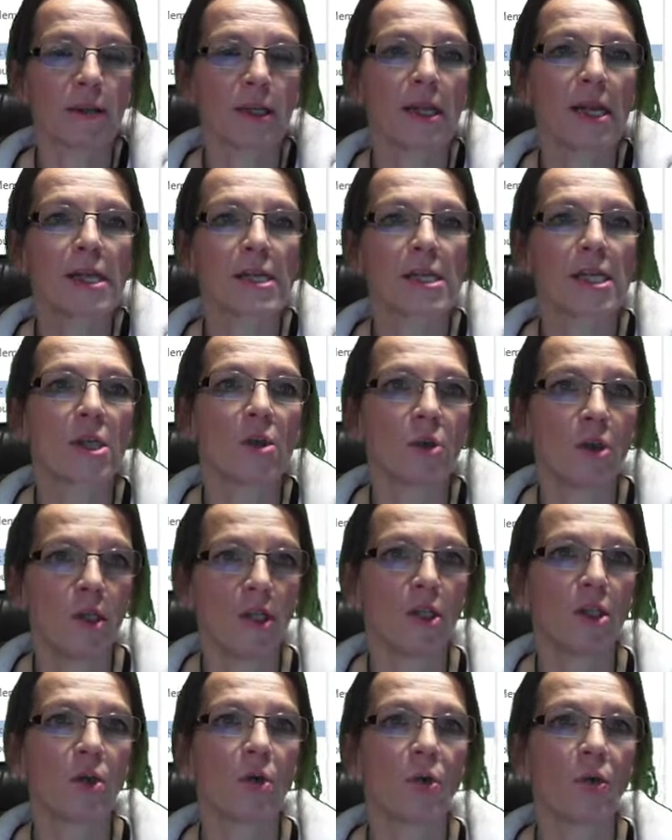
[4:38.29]
the things you
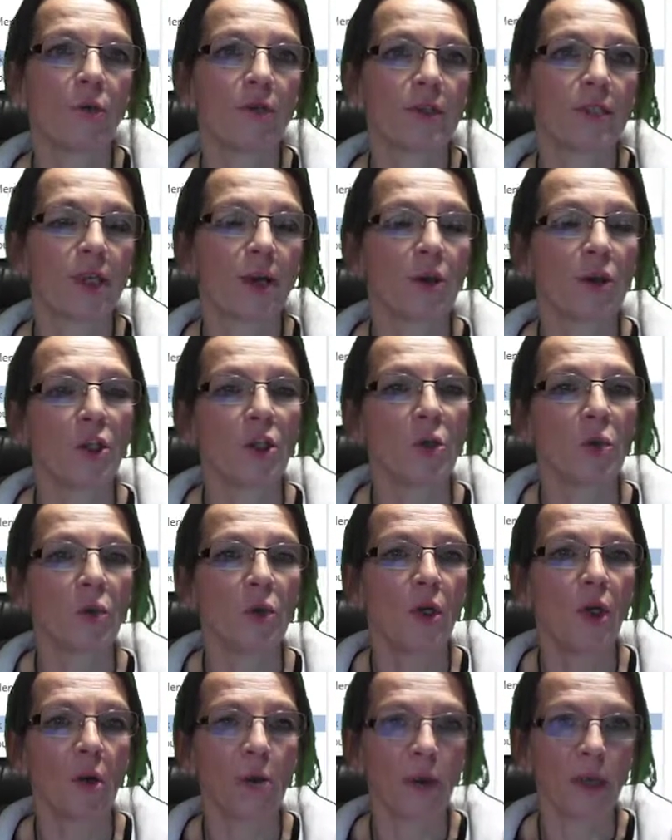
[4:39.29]
can do without
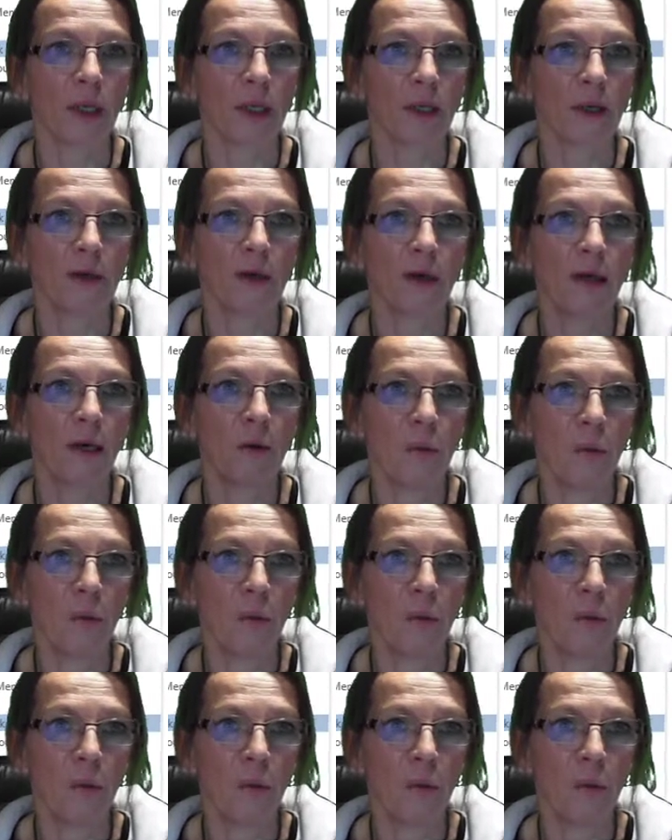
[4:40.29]
you knowing